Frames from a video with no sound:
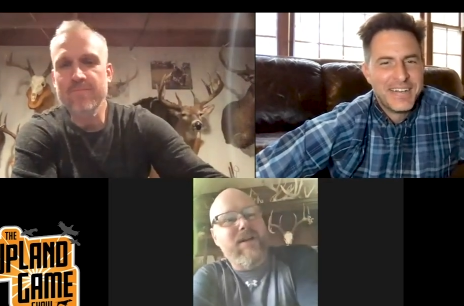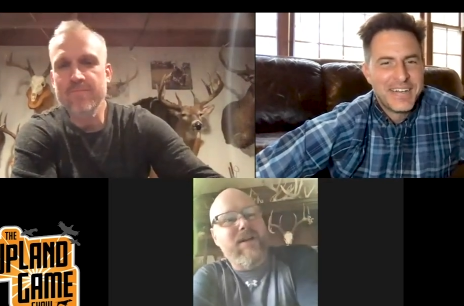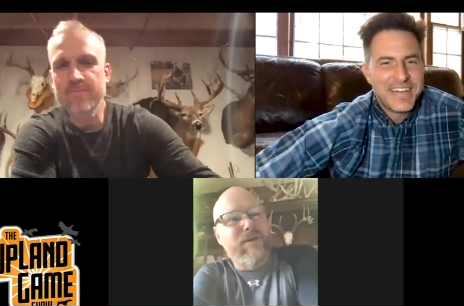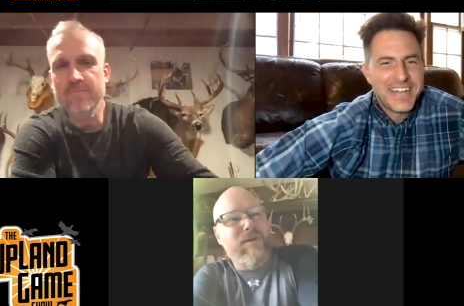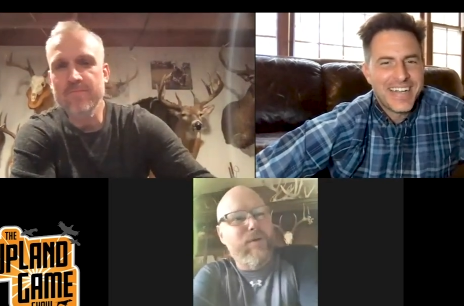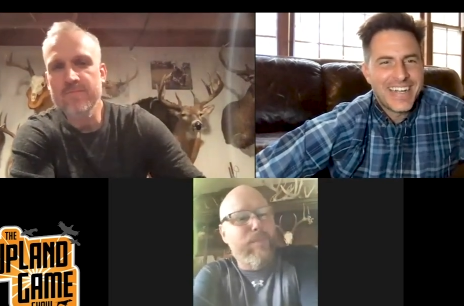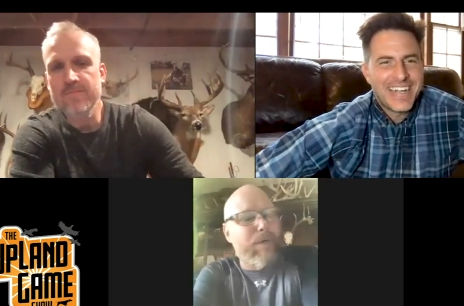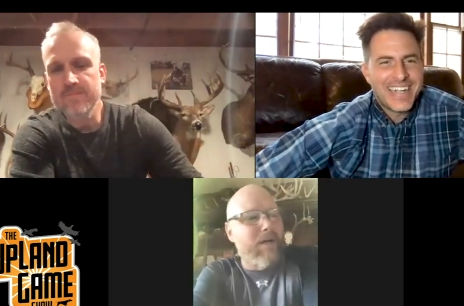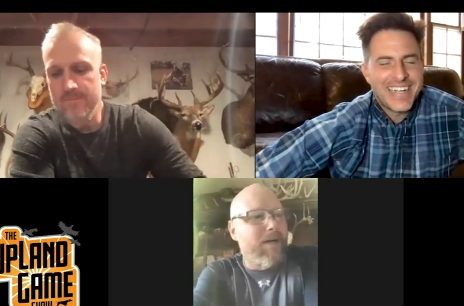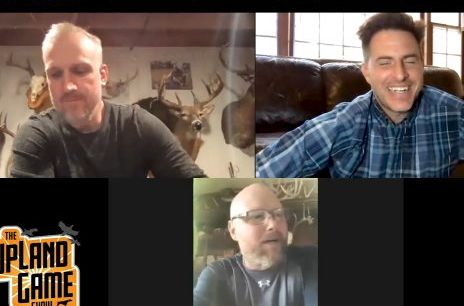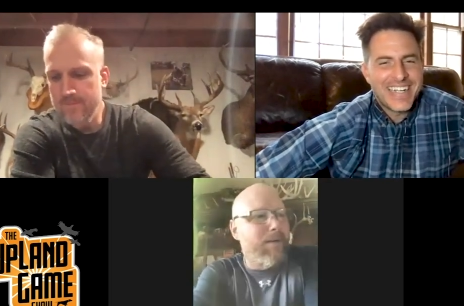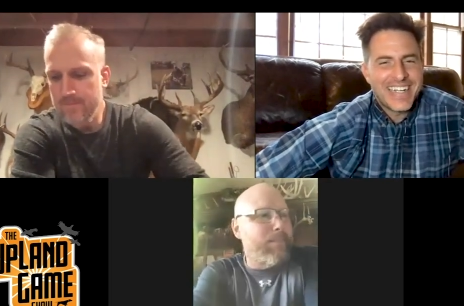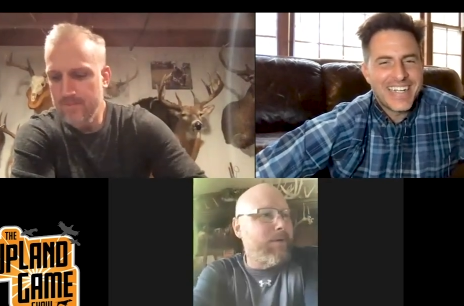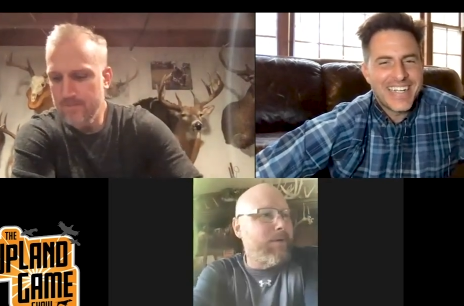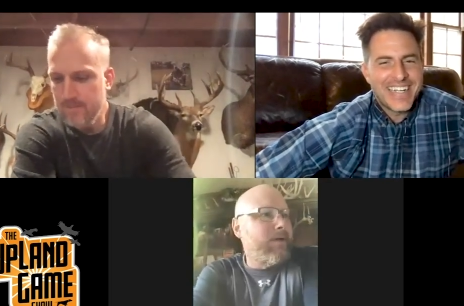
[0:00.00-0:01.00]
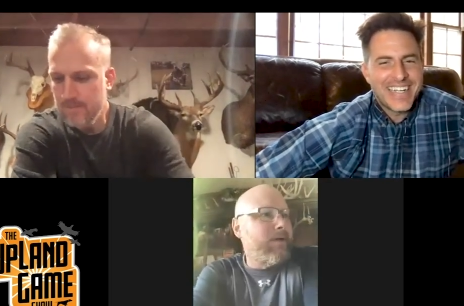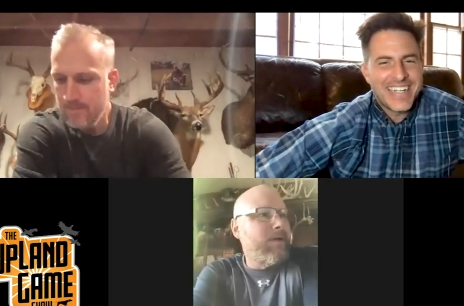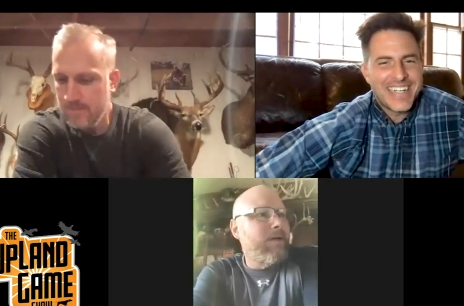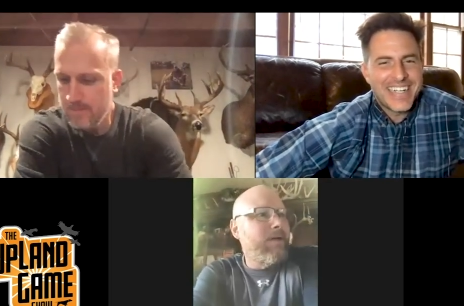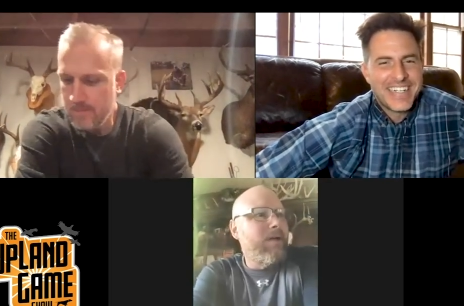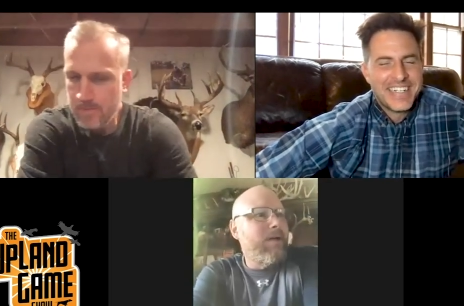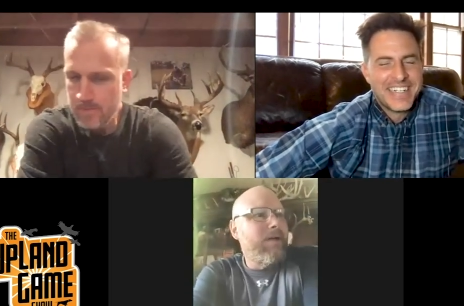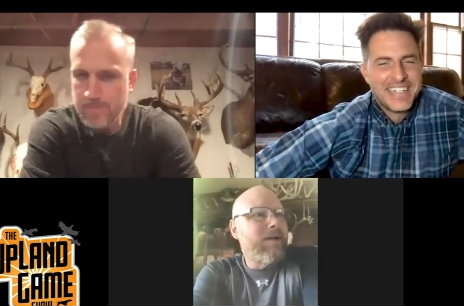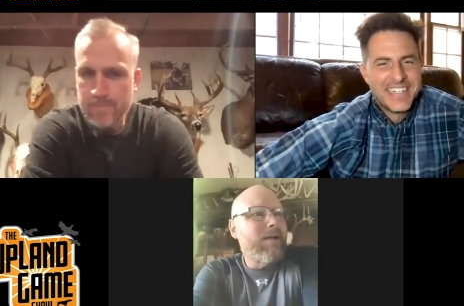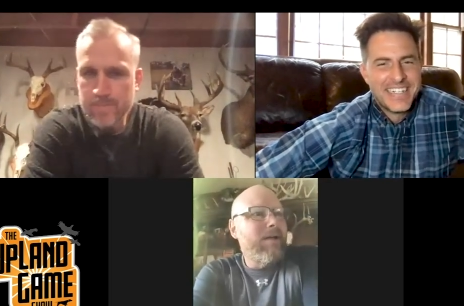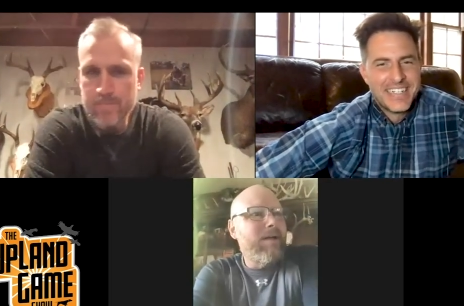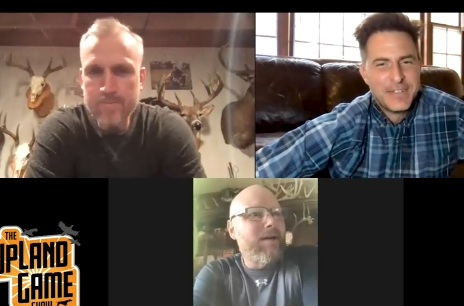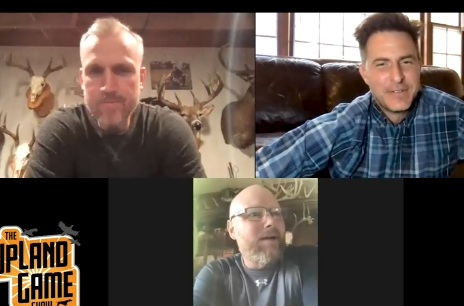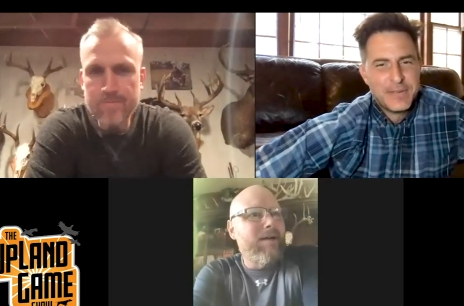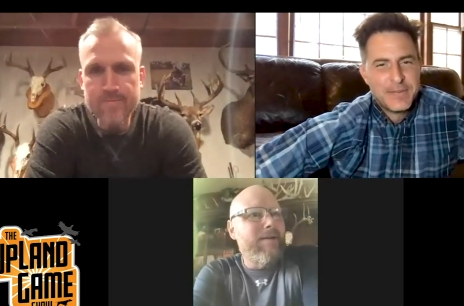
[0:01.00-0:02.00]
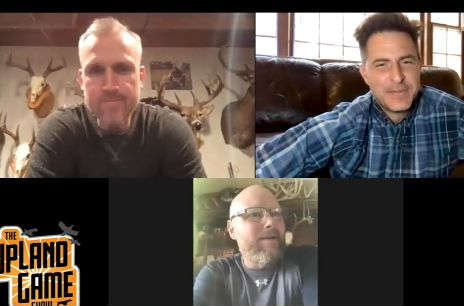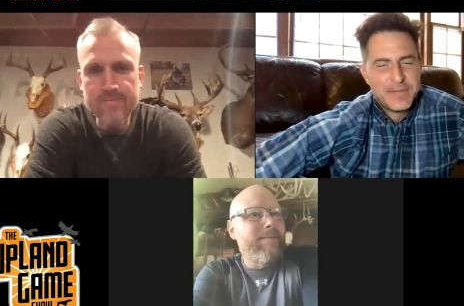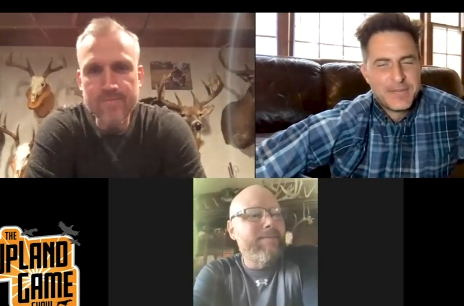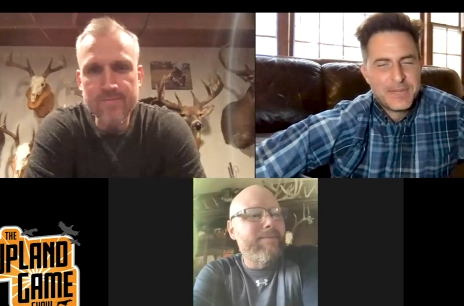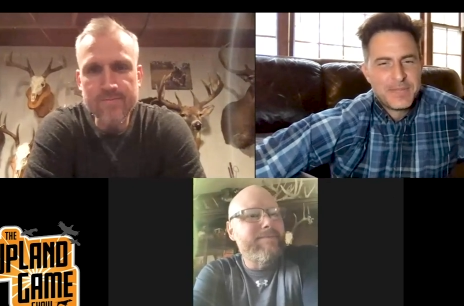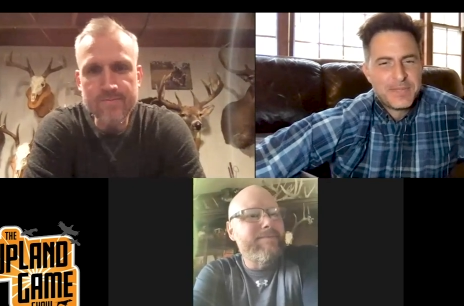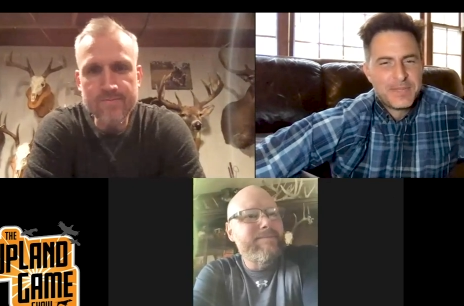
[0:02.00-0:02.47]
Speaker 1: a new pup. Um,